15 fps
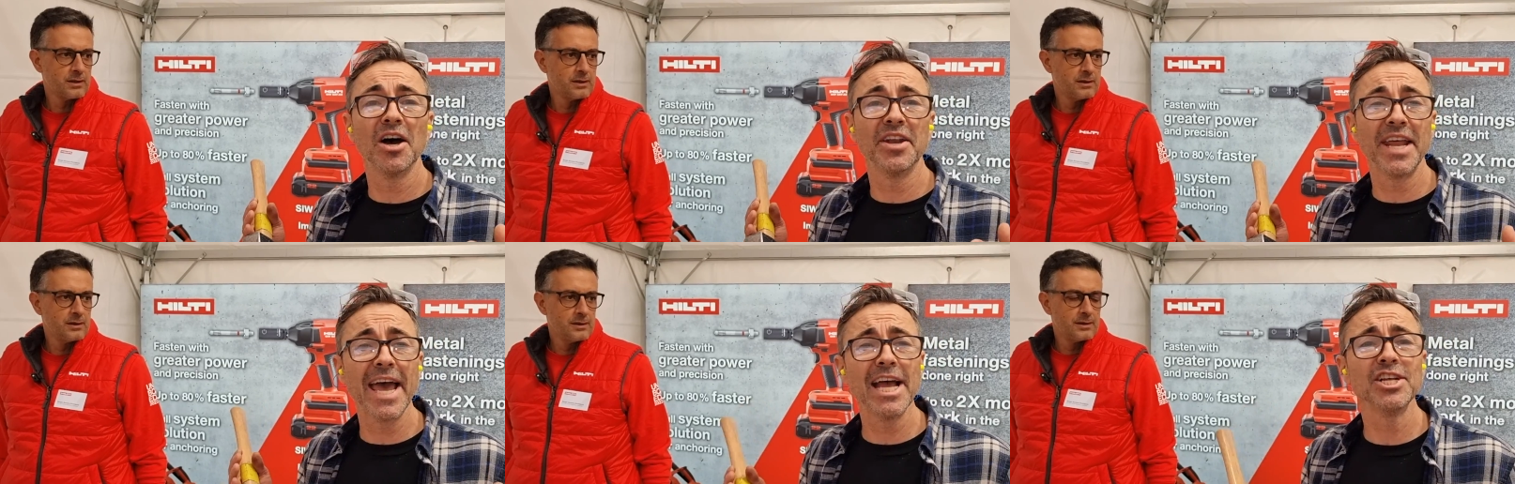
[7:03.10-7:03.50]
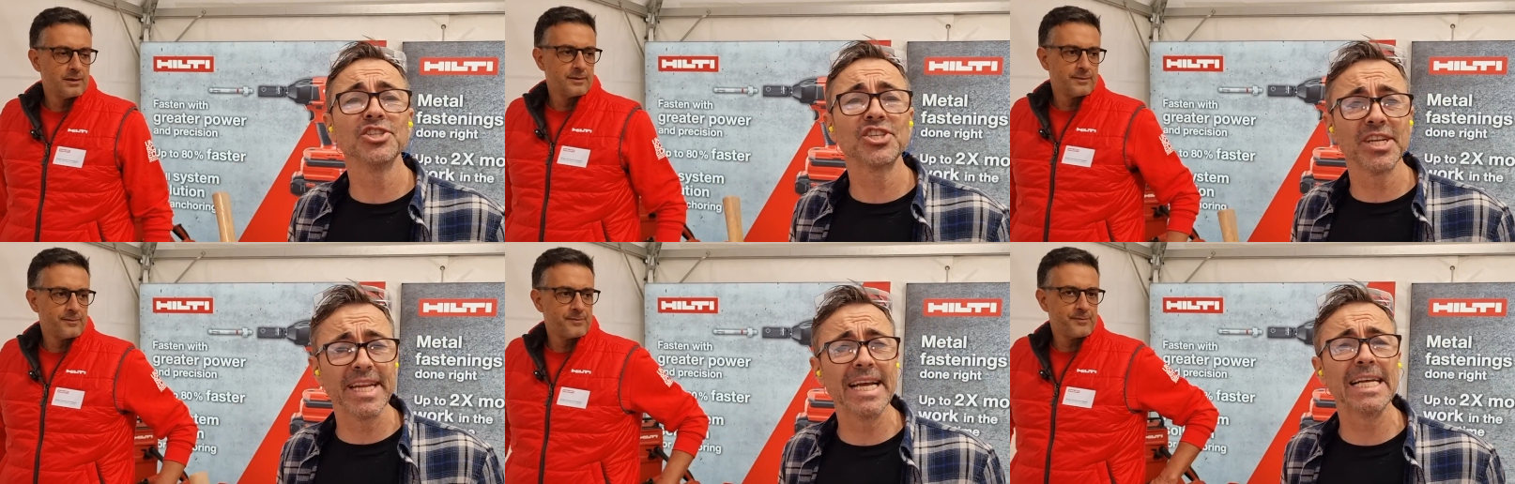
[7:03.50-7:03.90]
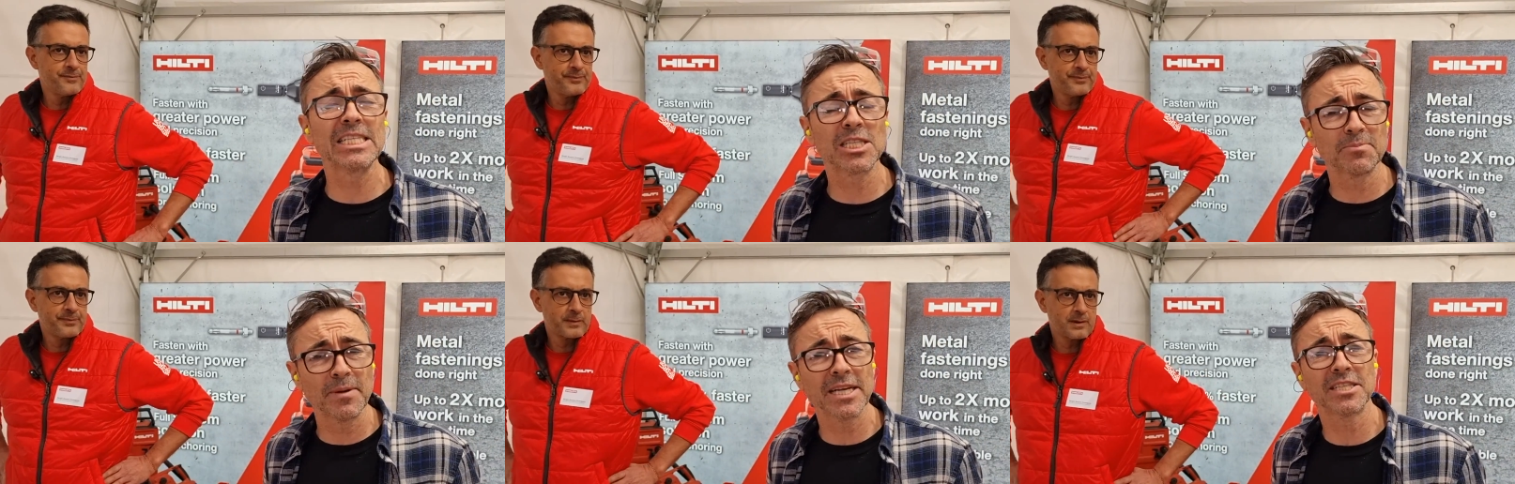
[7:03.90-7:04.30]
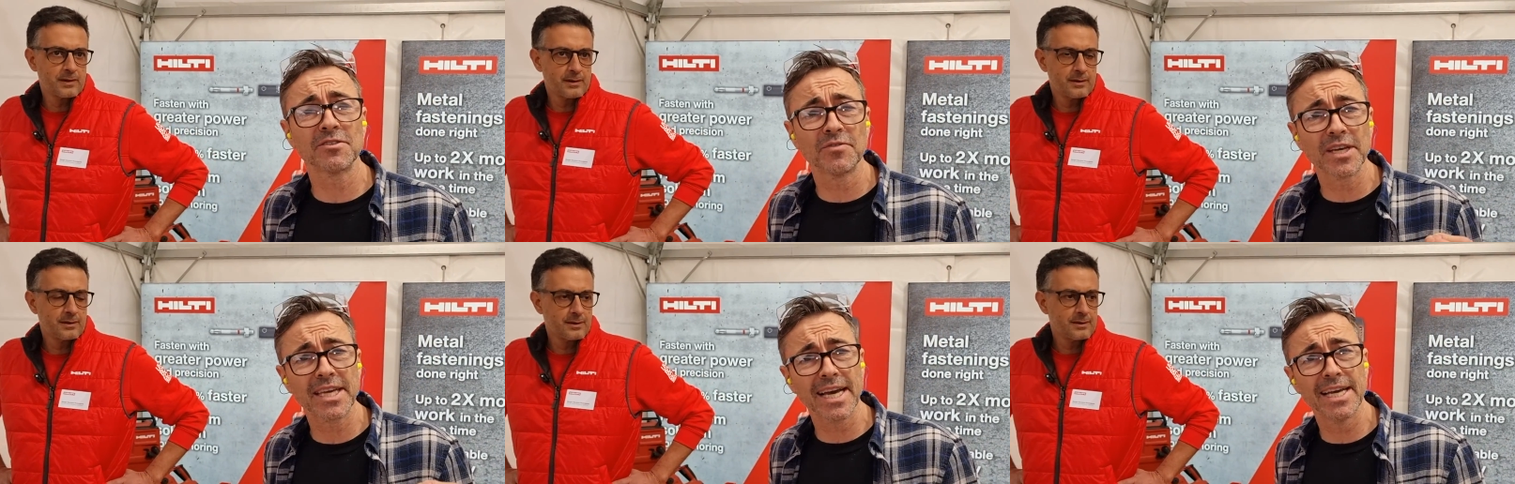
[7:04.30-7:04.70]
Speaker 1: an engineer's
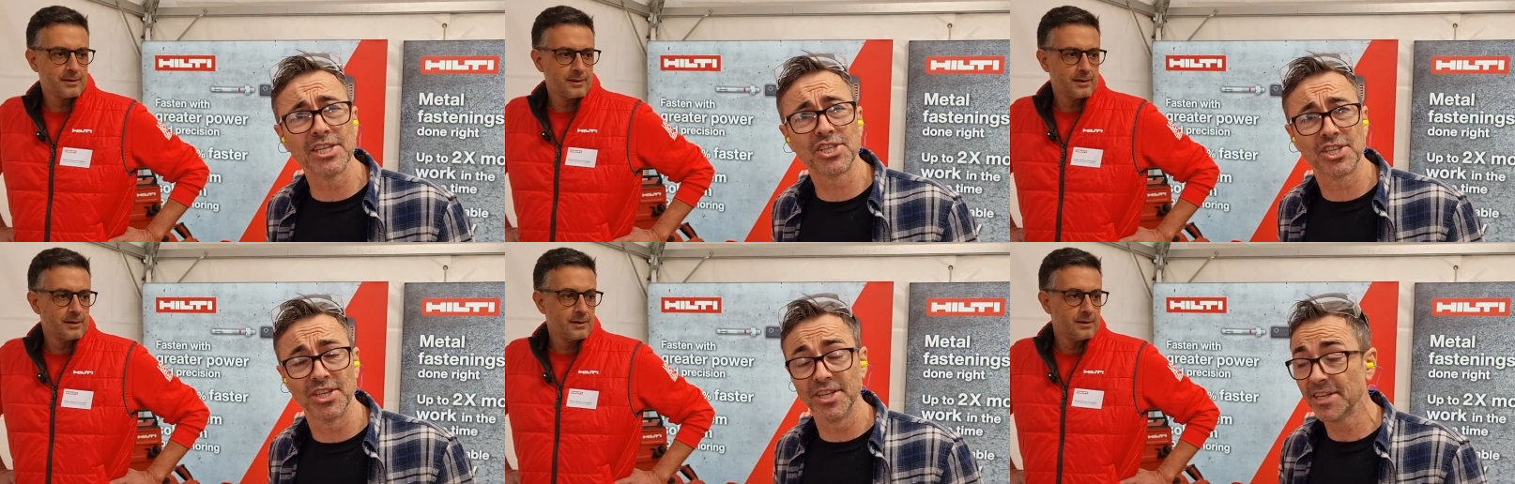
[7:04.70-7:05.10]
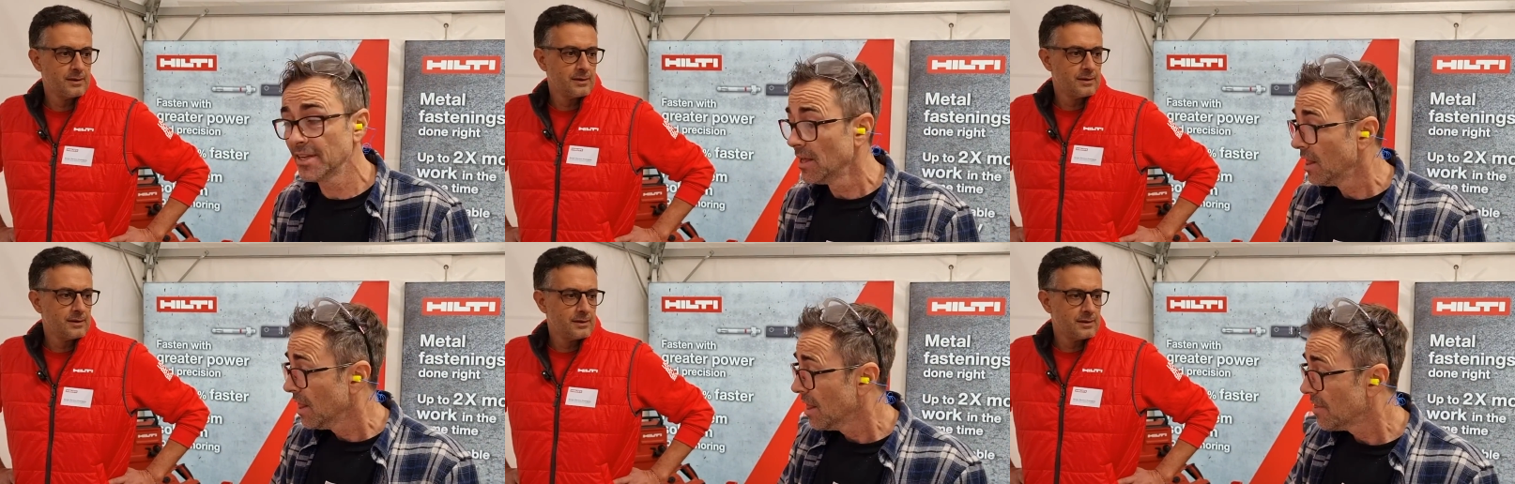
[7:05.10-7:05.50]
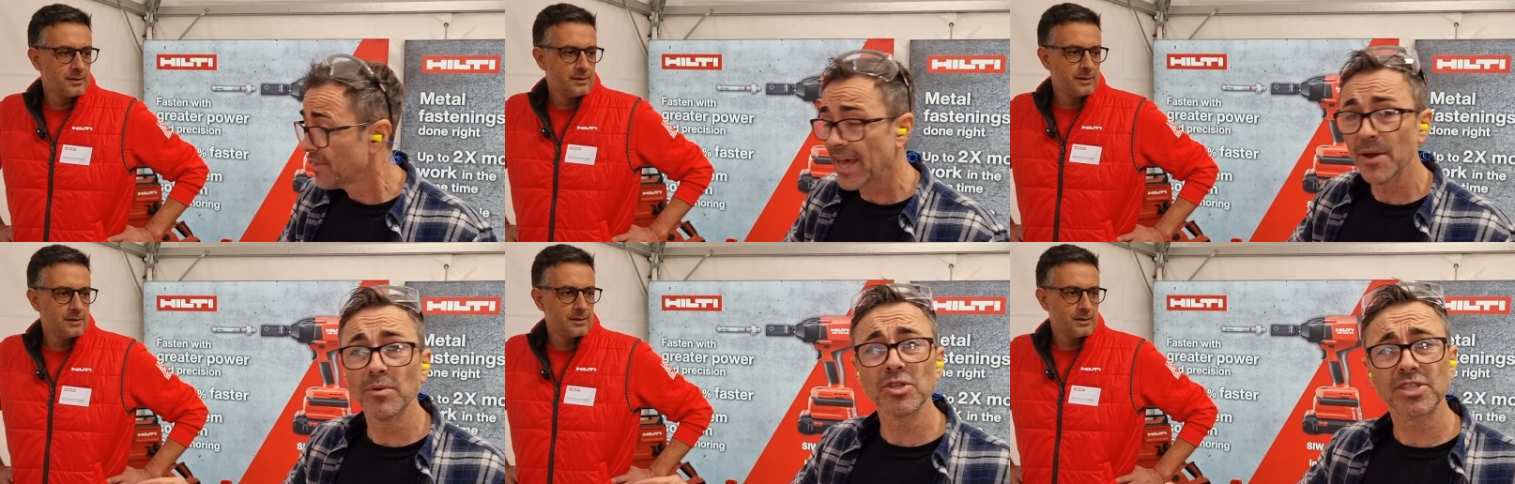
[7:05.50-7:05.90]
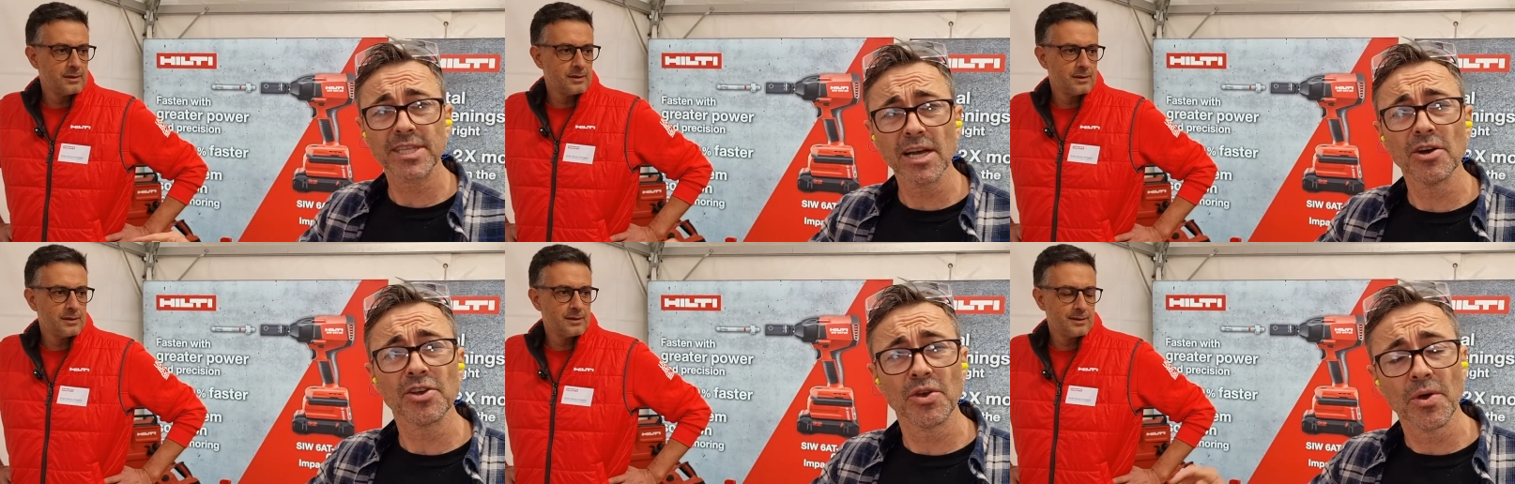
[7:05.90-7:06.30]
specification, they will
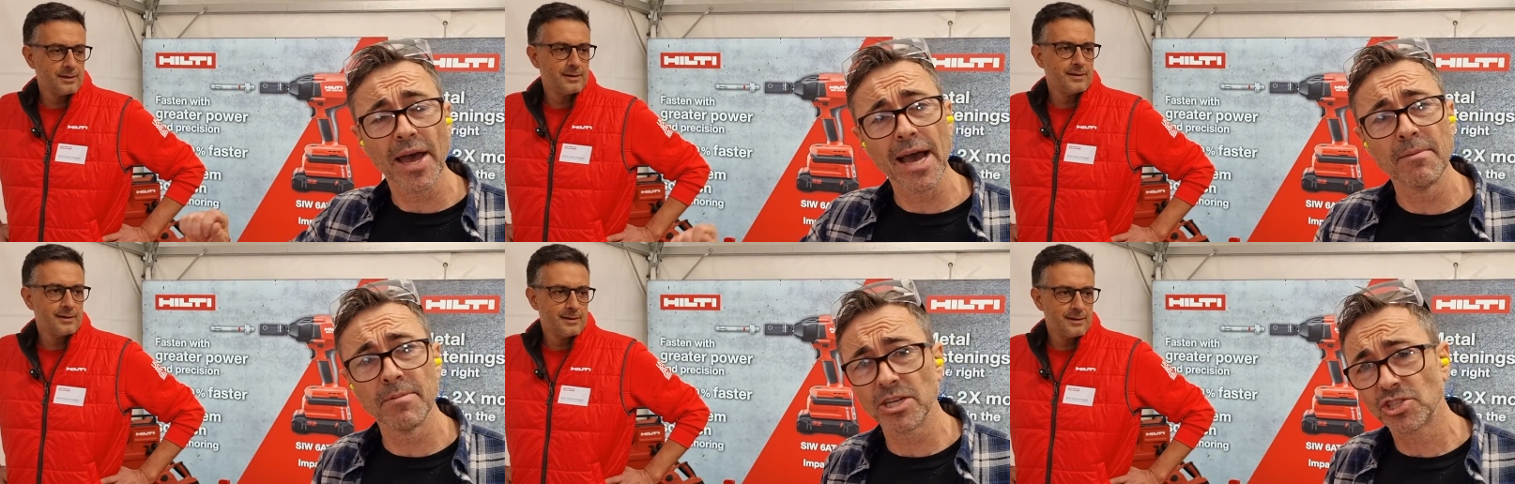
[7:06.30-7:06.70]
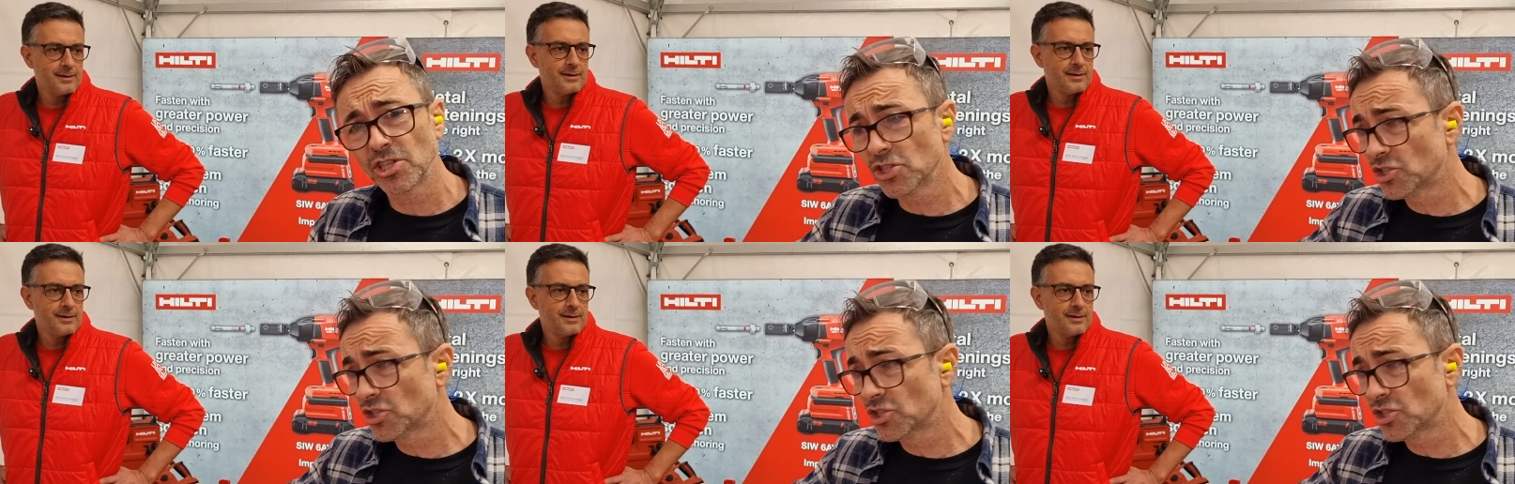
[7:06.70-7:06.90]
tell you how much to